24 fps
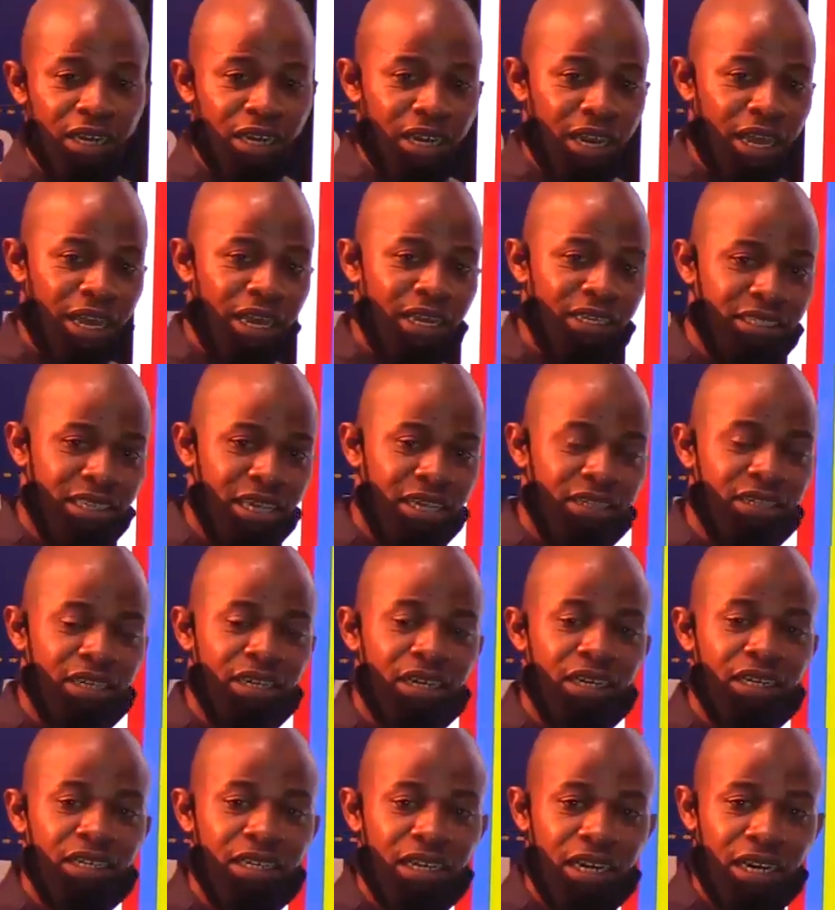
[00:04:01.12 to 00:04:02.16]
Like I said
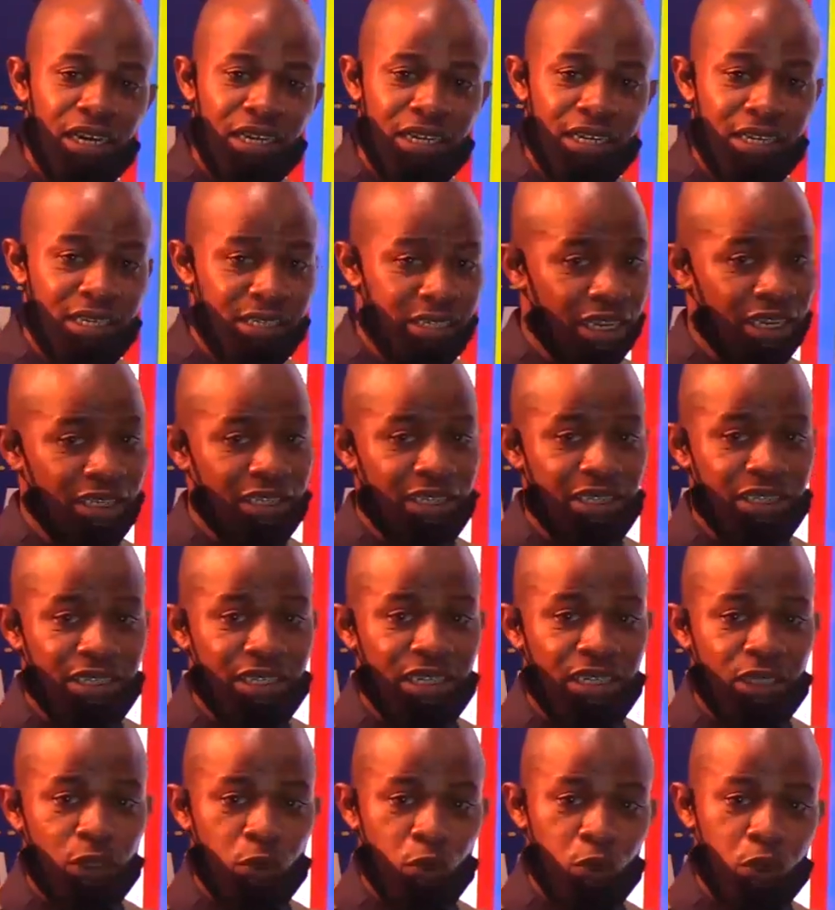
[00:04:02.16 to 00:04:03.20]
earlier, in
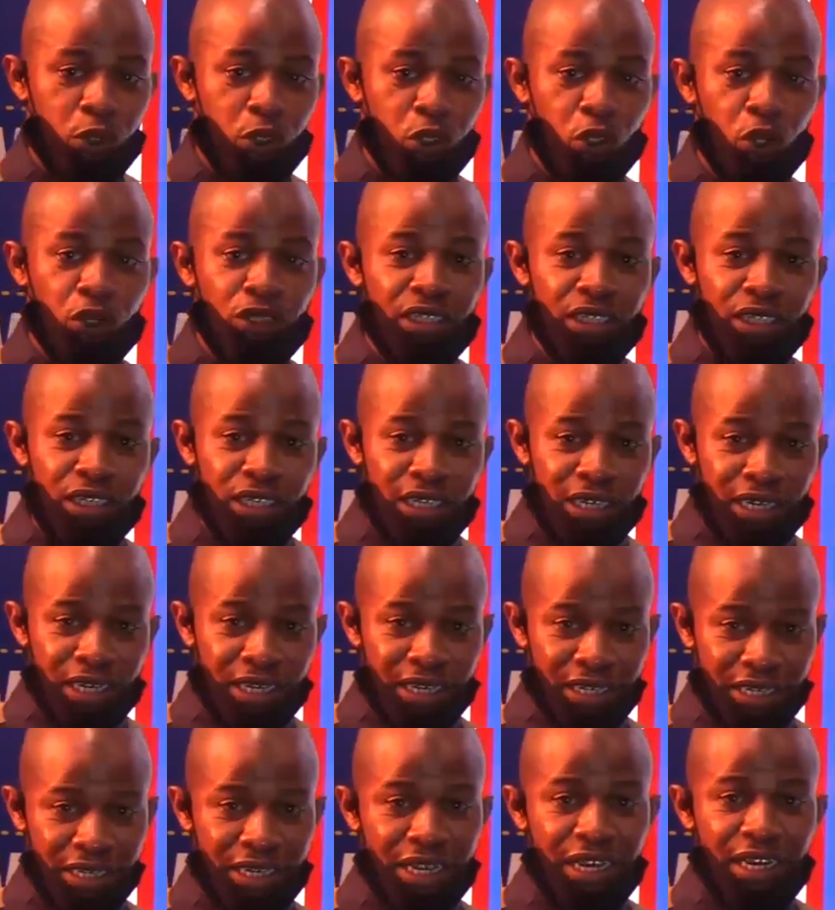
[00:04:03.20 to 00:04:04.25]
statistics, we study
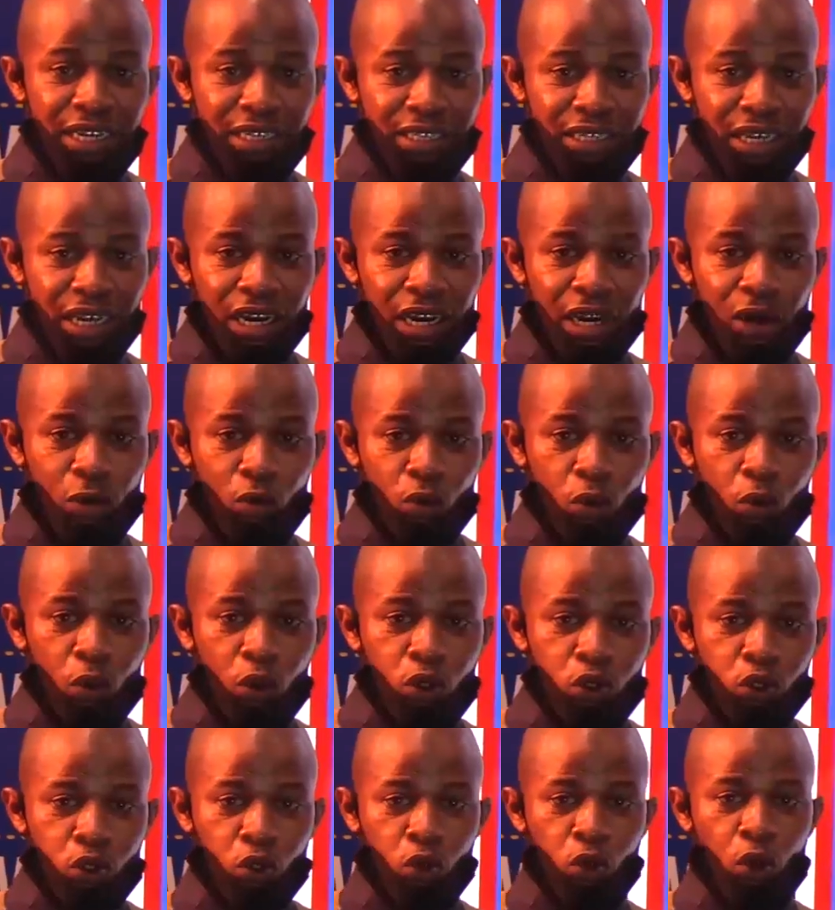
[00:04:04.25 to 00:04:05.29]
data. We
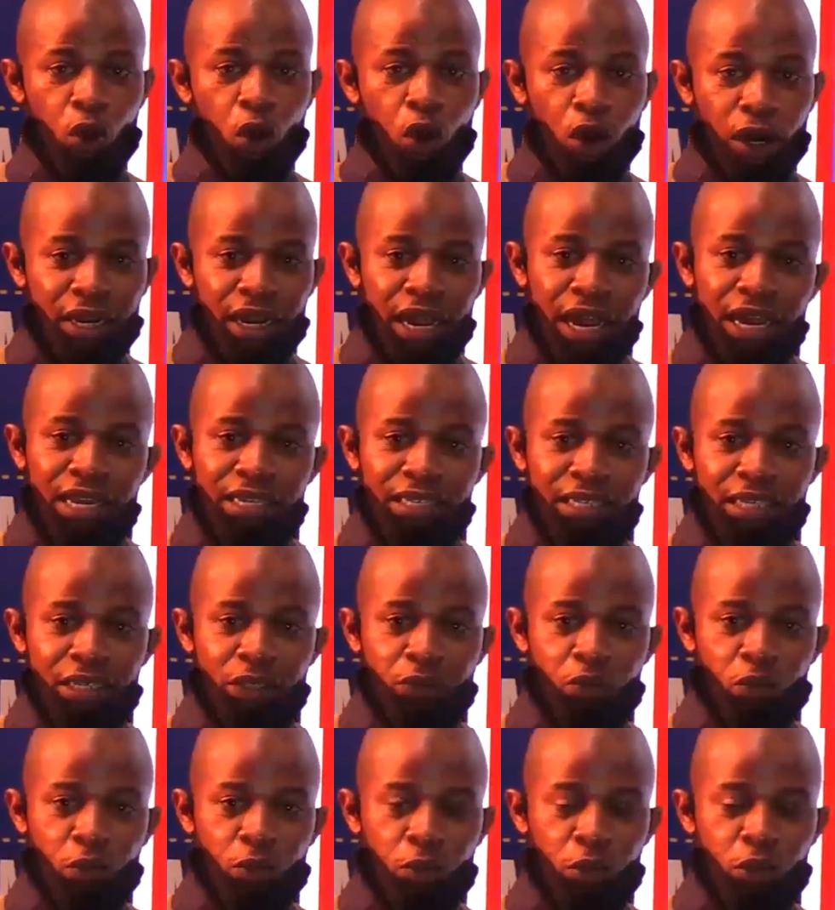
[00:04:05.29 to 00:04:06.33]
want to organize
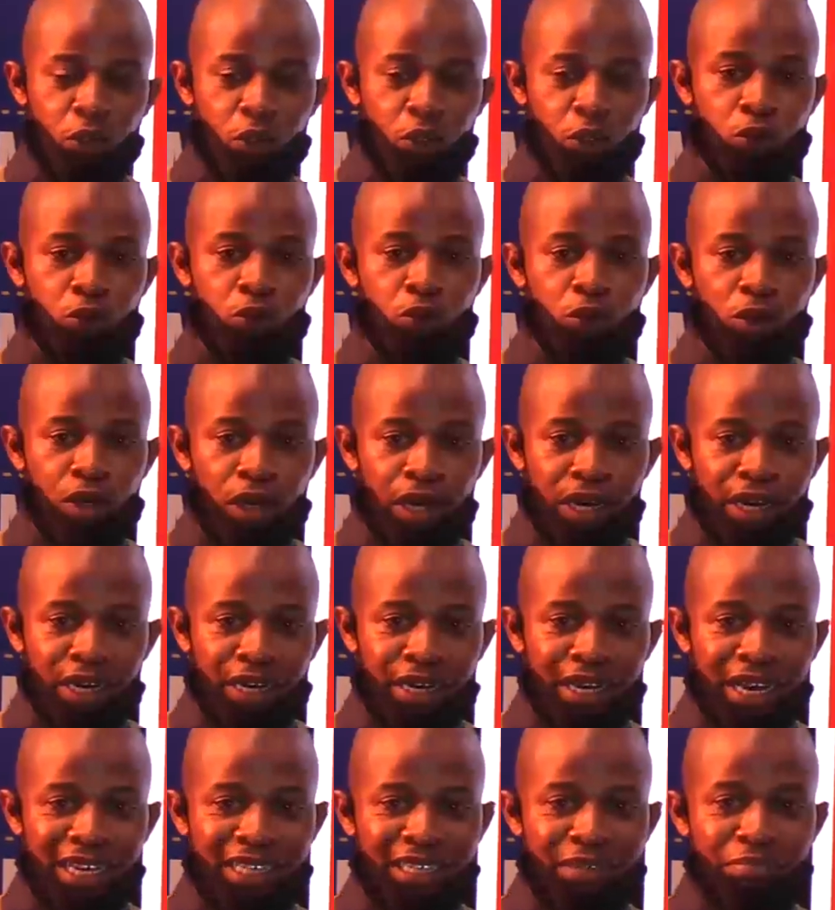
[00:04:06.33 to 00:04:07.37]
it. We want to
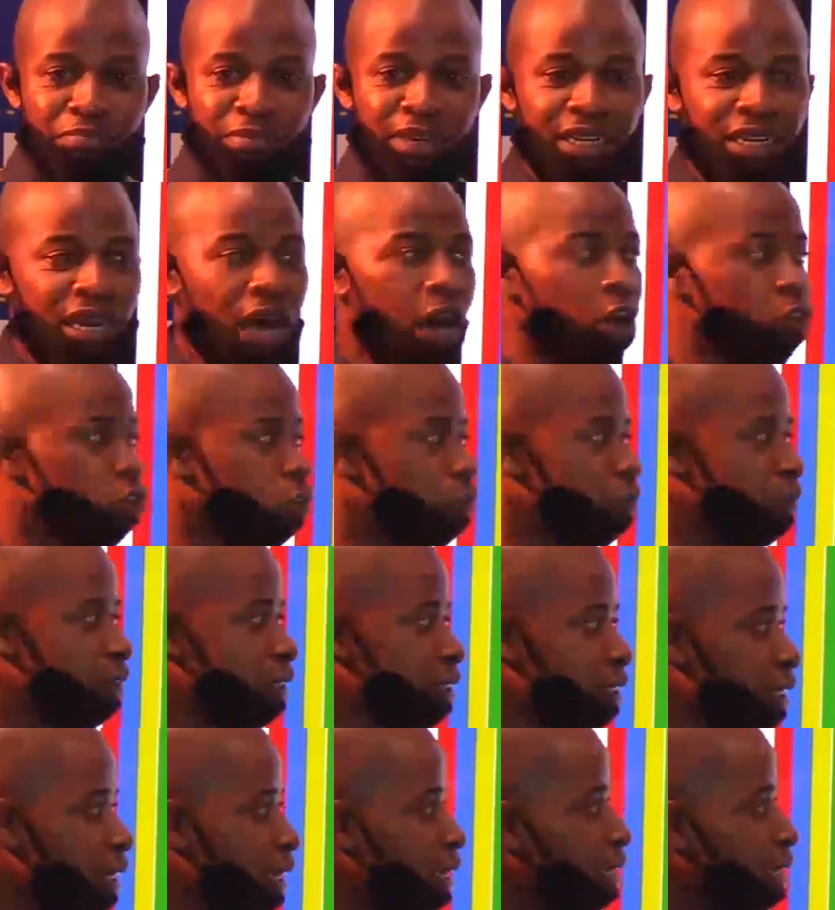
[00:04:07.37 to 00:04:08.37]
get meaning out of it.